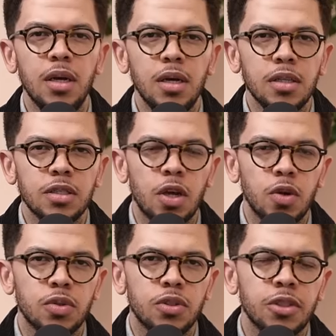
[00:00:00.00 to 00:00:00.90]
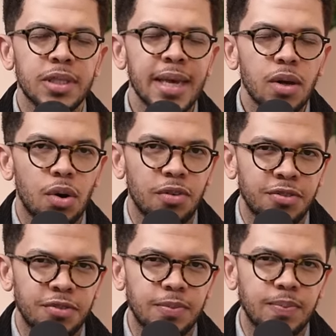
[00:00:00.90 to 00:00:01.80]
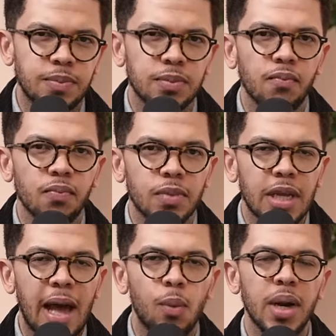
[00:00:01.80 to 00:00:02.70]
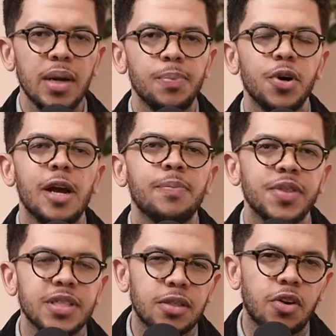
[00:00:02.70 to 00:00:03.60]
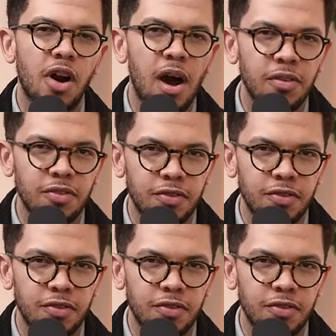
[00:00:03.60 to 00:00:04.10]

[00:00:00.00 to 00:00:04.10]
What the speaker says: So to kick off, I want to put up this graph,